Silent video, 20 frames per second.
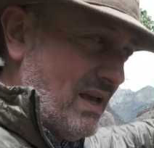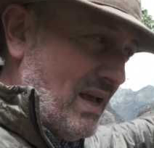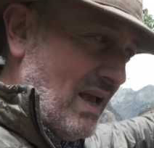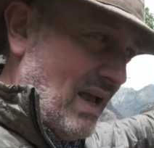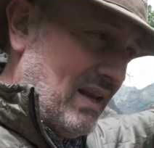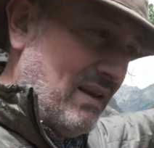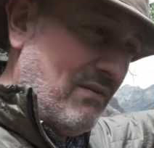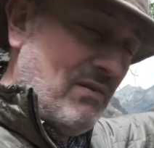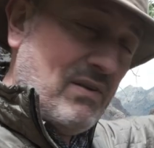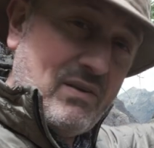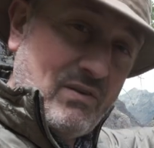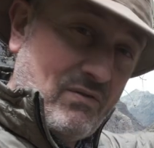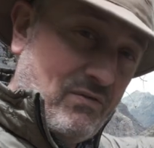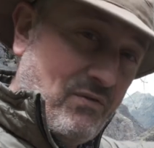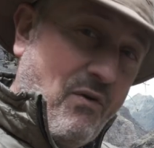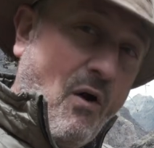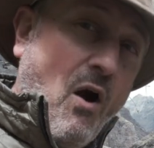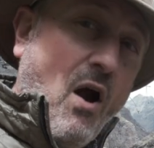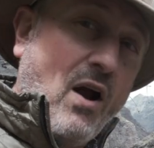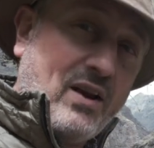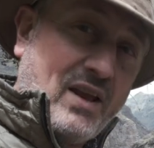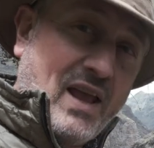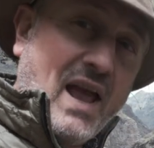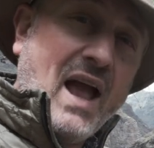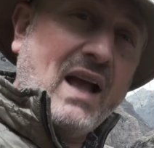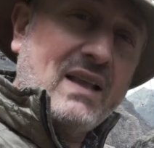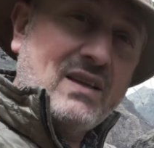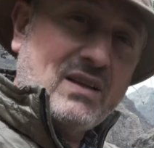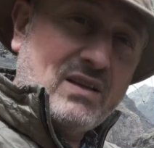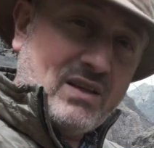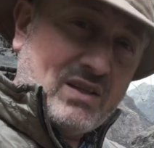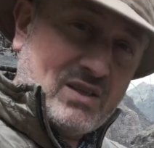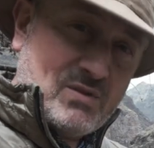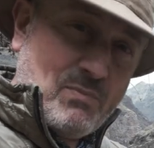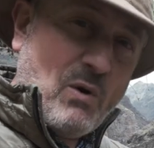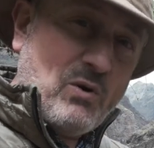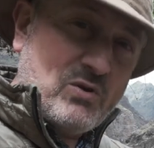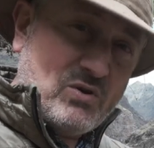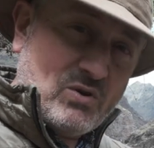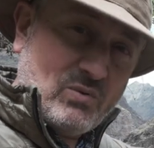And even far canyon,
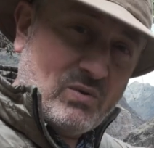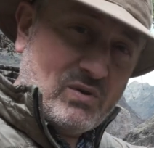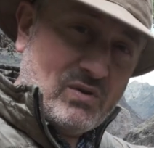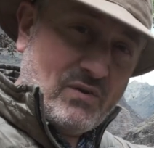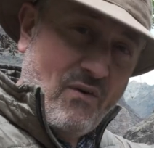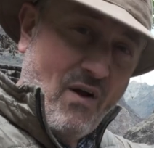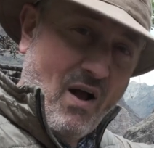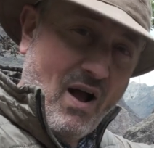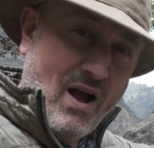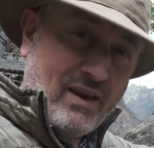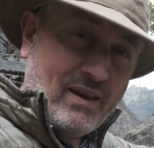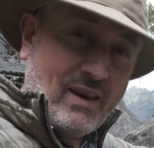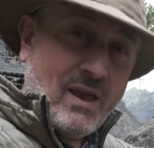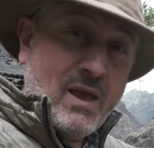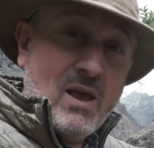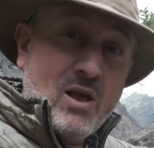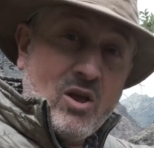exposure was fine.